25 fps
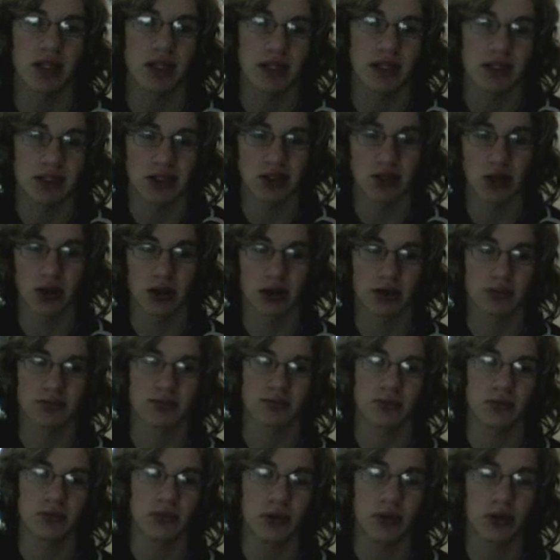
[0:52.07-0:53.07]
It's not
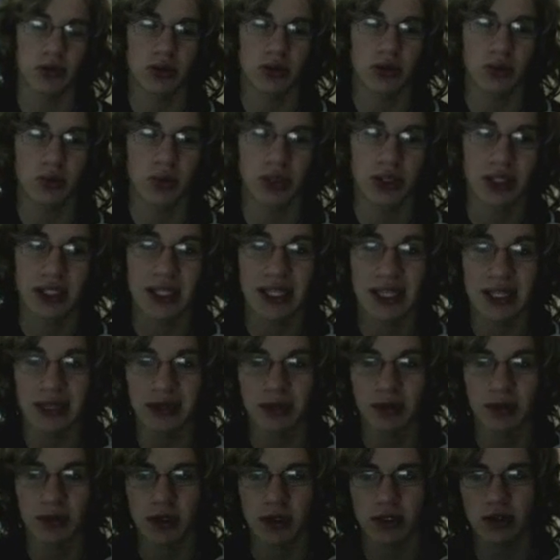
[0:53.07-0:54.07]
you wouldn't
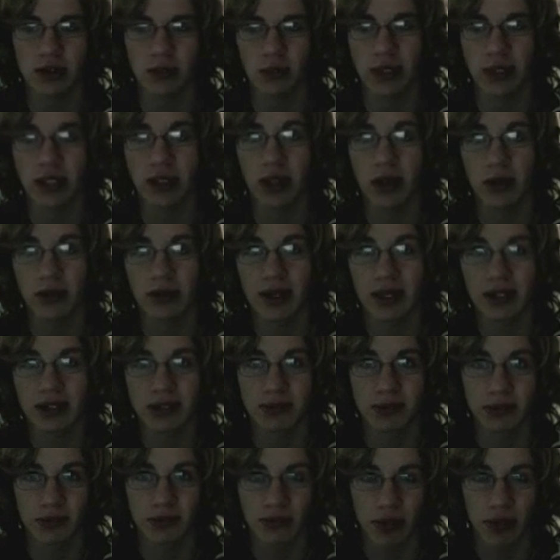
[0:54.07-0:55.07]
need, we know that
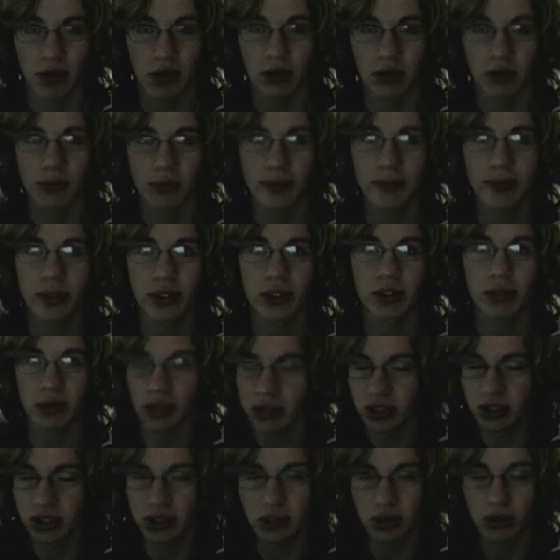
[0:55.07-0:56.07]
to be wrong, but
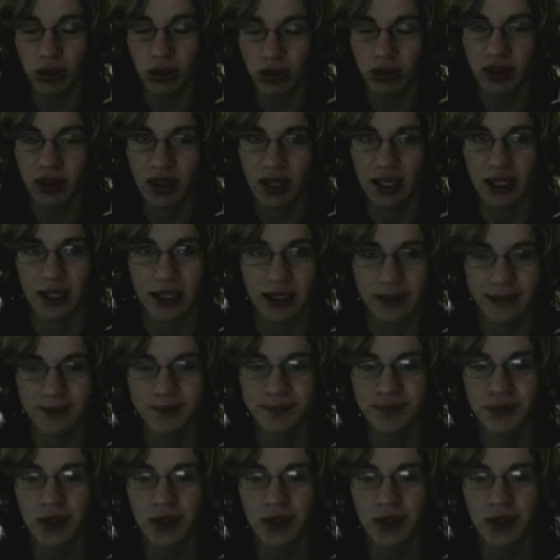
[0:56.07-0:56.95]
you could think it.